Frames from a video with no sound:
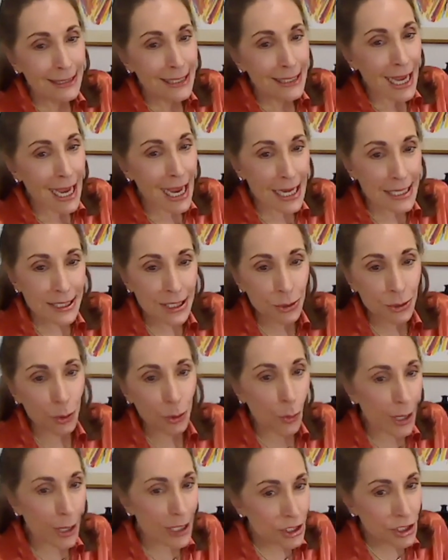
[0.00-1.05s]
ask a
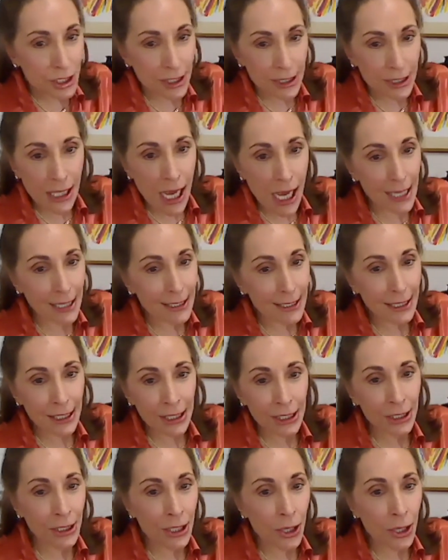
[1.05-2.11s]
question like,
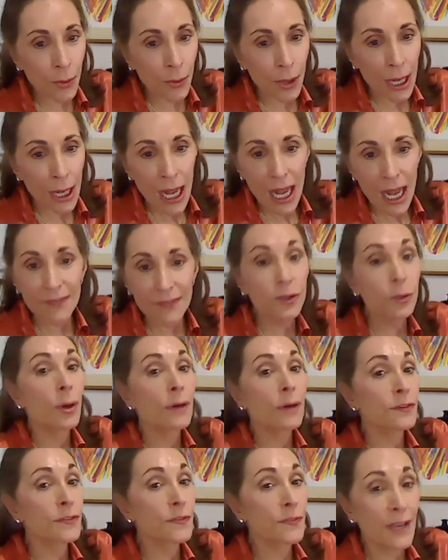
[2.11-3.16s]
you know, have you
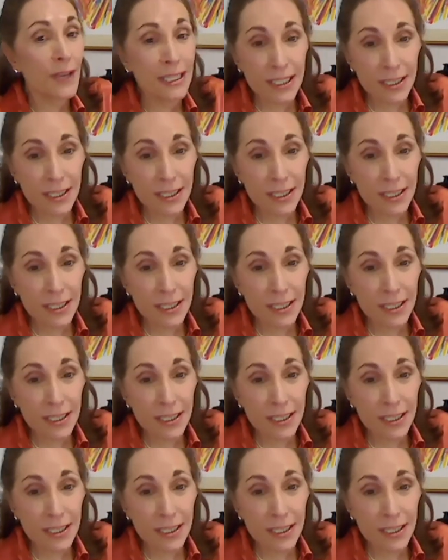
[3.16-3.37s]
ever faced